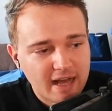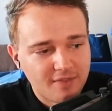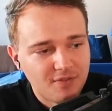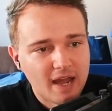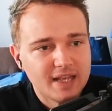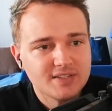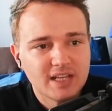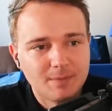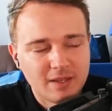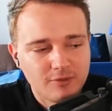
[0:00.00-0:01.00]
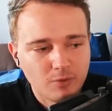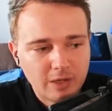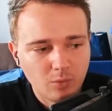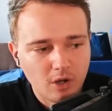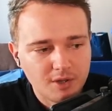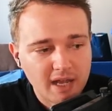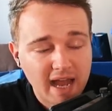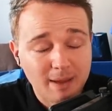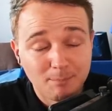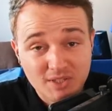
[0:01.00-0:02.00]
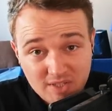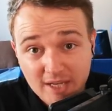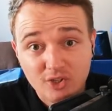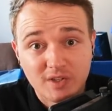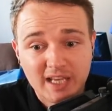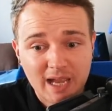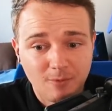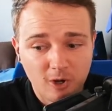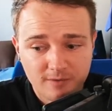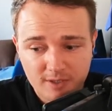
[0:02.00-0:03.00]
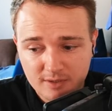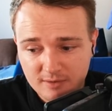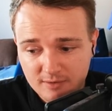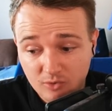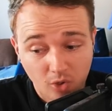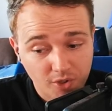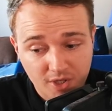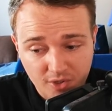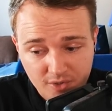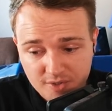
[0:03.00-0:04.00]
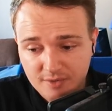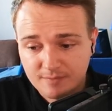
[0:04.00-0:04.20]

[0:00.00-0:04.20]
and that is going to be 3-1 and potentially game over. Not looking good.